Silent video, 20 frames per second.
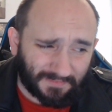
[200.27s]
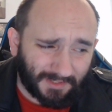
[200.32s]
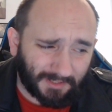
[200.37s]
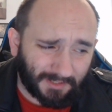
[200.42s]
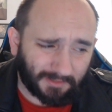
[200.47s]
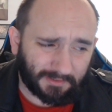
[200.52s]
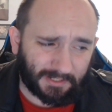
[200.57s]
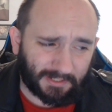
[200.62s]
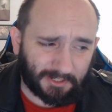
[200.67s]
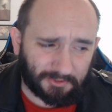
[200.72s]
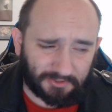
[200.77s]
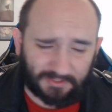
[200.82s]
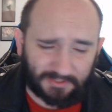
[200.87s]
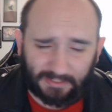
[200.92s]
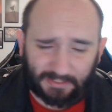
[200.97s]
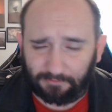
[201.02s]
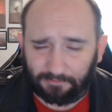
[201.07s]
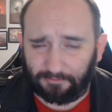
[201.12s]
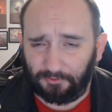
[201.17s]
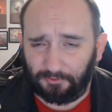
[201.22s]
now you just have a
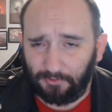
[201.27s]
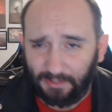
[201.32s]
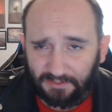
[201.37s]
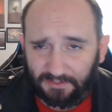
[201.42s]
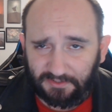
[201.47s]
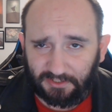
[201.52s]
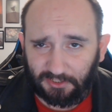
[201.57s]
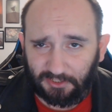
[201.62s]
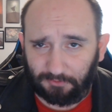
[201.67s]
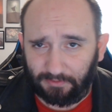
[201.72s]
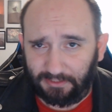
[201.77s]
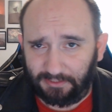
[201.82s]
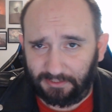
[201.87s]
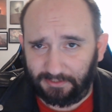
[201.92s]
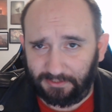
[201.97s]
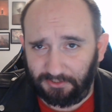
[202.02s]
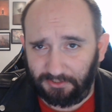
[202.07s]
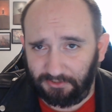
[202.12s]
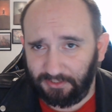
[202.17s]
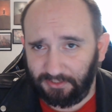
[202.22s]
Phyrexian Arena that you're
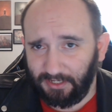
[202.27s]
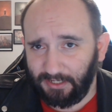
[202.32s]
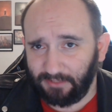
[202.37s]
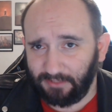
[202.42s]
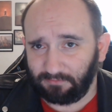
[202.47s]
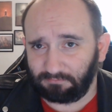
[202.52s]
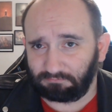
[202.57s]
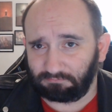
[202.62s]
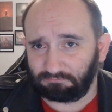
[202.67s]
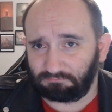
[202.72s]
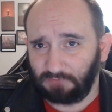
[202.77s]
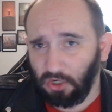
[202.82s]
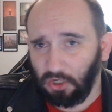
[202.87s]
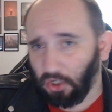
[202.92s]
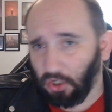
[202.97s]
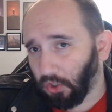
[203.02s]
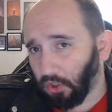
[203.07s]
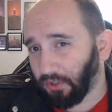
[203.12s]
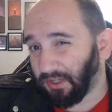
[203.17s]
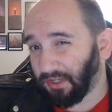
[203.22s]
not
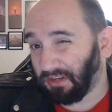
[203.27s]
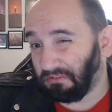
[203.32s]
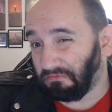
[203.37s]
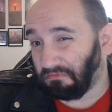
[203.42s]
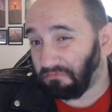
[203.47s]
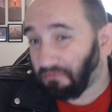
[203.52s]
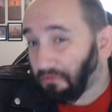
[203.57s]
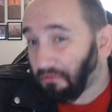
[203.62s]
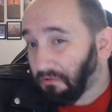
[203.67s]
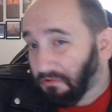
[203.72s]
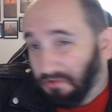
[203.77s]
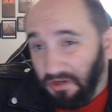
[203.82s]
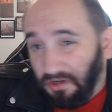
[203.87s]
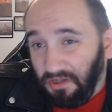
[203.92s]
hurting for.